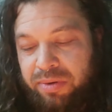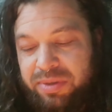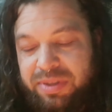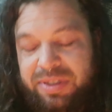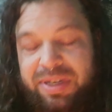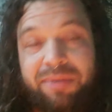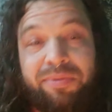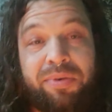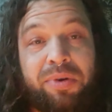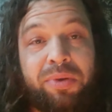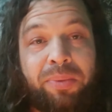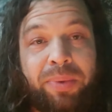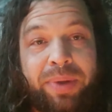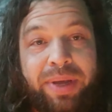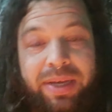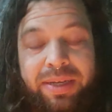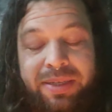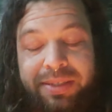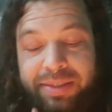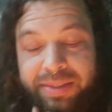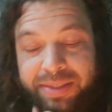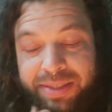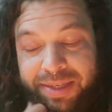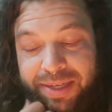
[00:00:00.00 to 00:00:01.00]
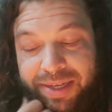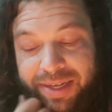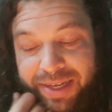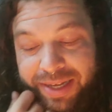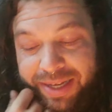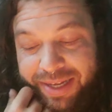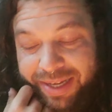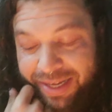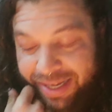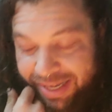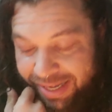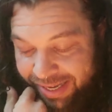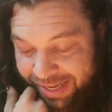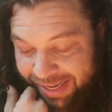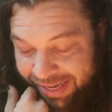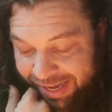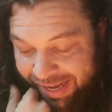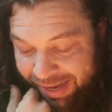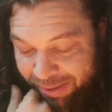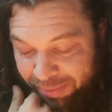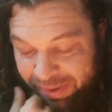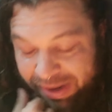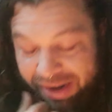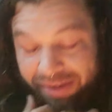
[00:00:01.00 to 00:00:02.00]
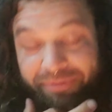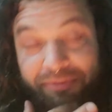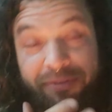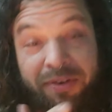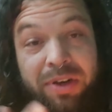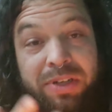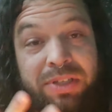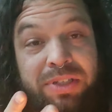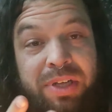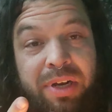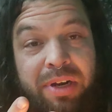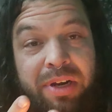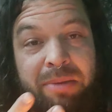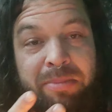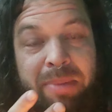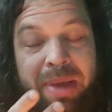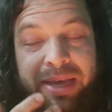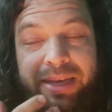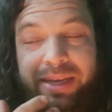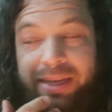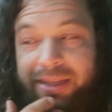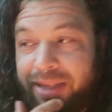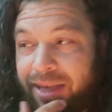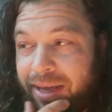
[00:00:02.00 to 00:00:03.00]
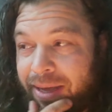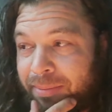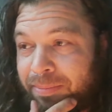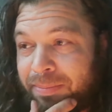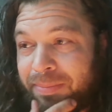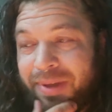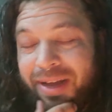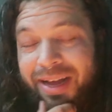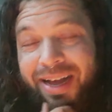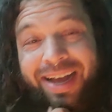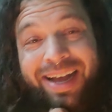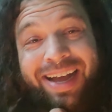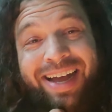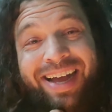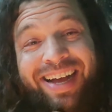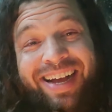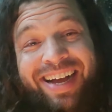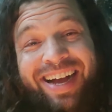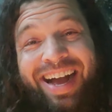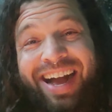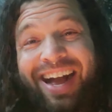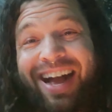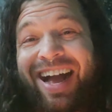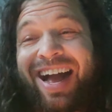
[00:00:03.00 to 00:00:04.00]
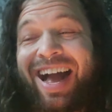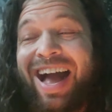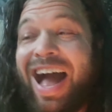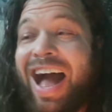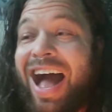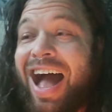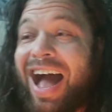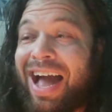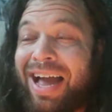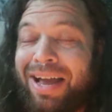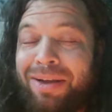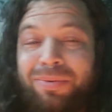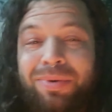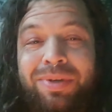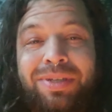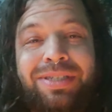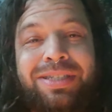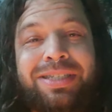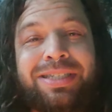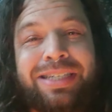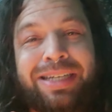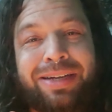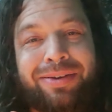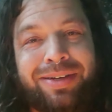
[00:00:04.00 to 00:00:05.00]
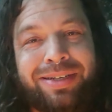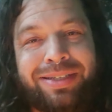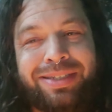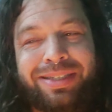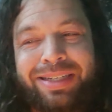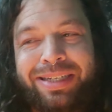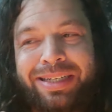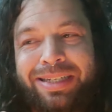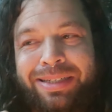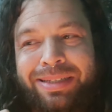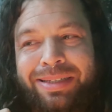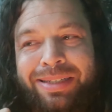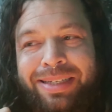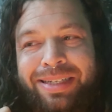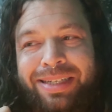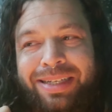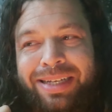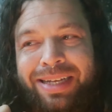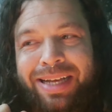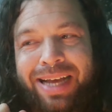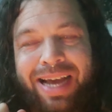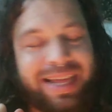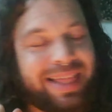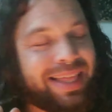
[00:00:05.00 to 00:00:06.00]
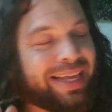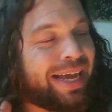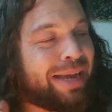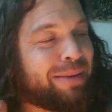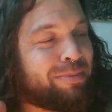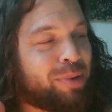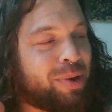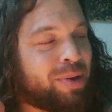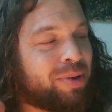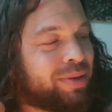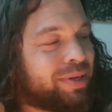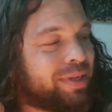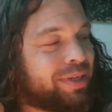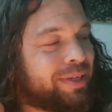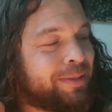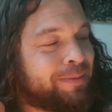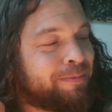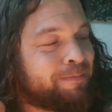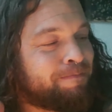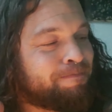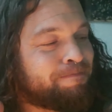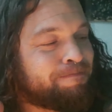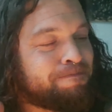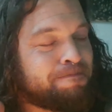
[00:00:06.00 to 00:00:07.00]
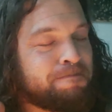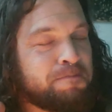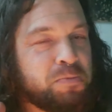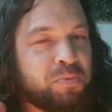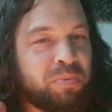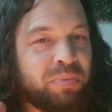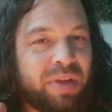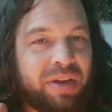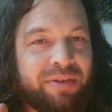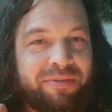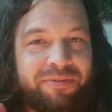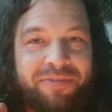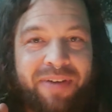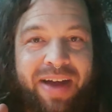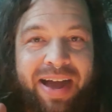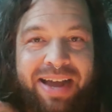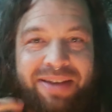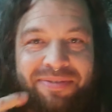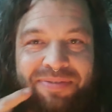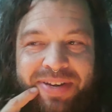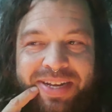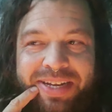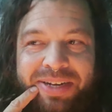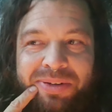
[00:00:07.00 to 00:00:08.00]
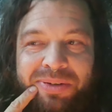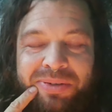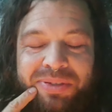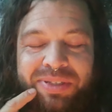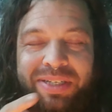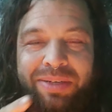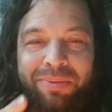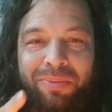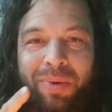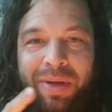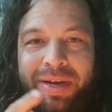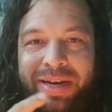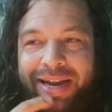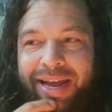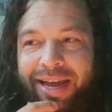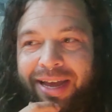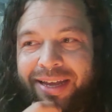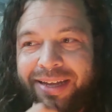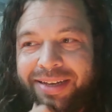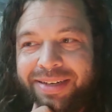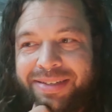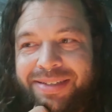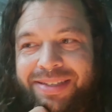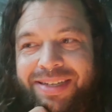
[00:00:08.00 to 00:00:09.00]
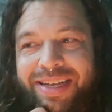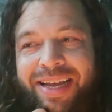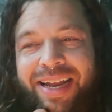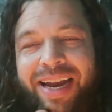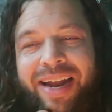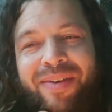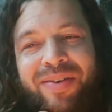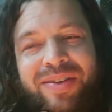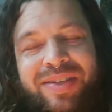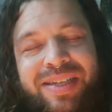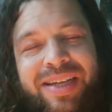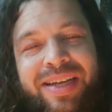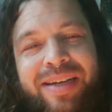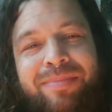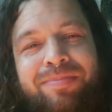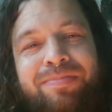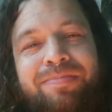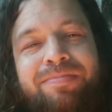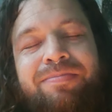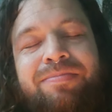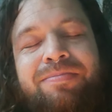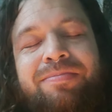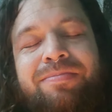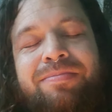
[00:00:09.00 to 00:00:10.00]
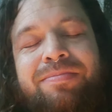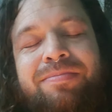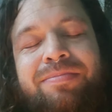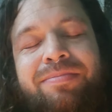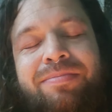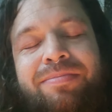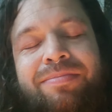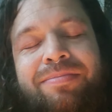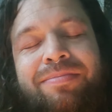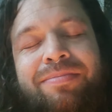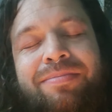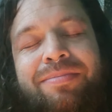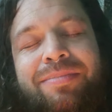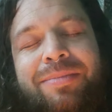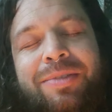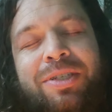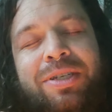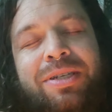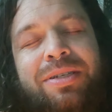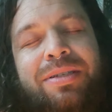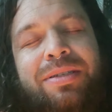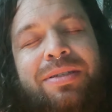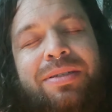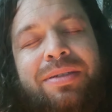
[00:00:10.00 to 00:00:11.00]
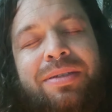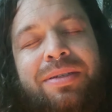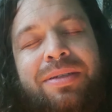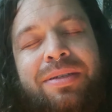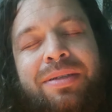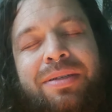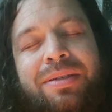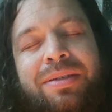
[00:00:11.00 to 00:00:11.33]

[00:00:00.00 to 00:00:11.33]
several weeks. And when I first started making them, I was seriously, I think I broke five needles in one night. And I was like, just.